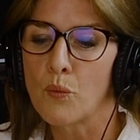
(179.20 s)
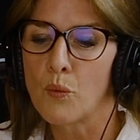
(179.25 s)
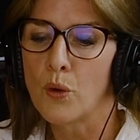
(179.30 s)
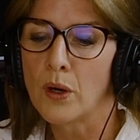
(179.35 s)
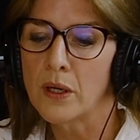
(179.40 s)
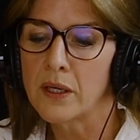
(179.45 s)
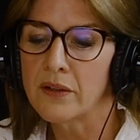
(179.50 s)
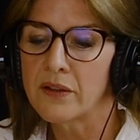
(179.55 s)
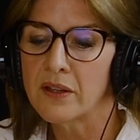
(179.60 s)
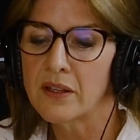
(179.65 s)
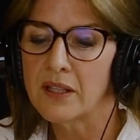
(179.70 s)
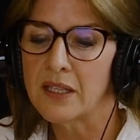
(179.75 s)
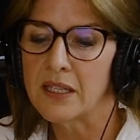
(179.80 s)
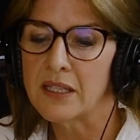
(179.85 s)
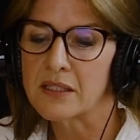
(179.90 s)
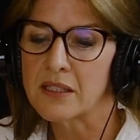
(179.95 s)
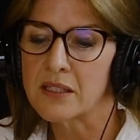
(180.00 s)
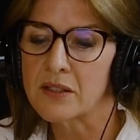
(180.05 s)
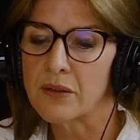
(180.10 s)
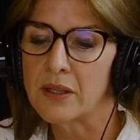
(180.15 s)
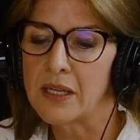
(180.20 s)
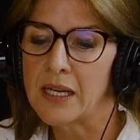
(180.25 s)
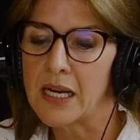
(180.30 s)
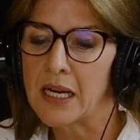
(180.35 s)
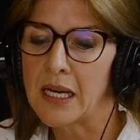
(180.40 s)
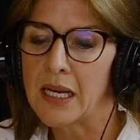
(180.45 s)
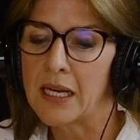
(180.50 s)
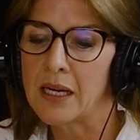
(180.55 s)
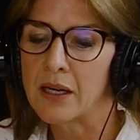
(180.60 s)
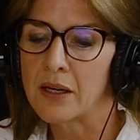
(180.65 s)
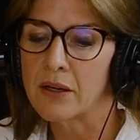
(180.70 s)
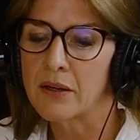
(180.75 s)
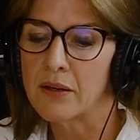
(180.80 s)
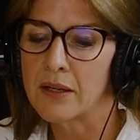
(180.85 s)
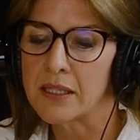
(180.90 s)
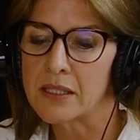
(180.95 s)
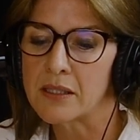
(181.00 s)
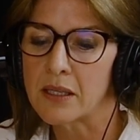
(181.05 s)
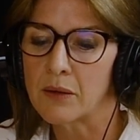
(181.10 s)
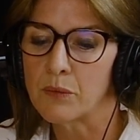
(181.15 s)
one of the things that's really clear
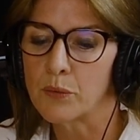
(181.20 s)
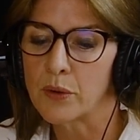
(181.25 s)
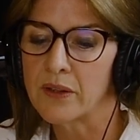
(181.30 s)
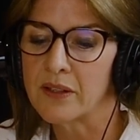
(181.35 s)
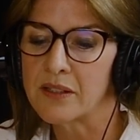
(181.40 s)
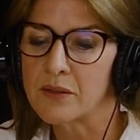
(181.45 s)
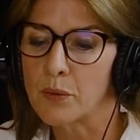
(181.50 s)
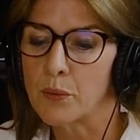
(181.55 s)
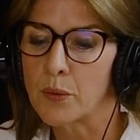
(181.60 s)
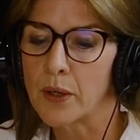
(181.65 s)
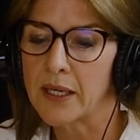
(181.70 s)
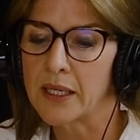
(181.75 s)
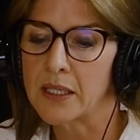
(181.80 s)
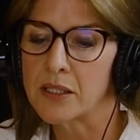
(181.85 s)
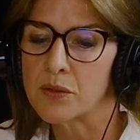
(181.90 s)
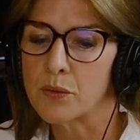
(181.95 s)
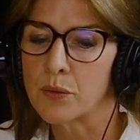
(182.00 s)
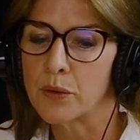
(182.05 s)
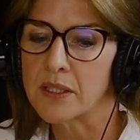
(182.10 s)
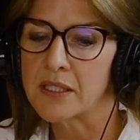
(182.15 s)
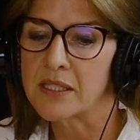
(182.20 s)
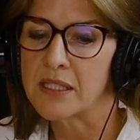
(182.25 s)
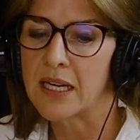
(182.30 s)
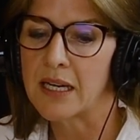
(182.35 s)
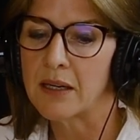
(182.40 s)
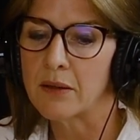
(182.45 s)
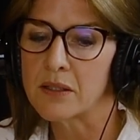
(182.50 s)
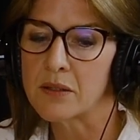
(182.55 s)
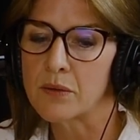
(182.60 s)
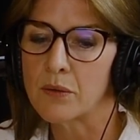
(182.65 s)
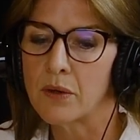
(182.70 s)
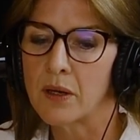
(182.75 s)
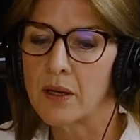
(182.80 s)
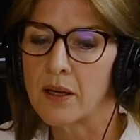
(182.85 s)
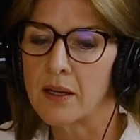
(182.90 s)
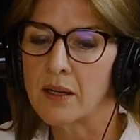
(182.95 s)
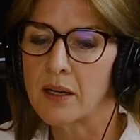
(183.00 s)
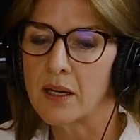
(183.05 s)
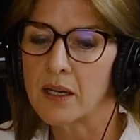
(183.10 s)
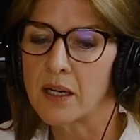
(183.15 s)
is, and one of the things we're working towards now, is
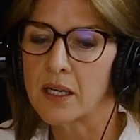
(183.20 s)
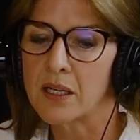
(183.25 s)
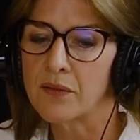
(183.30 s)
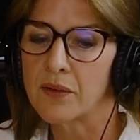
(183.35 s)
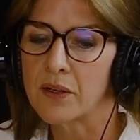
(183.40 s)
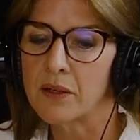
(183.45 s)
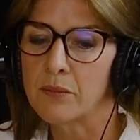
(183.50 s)
a kind of a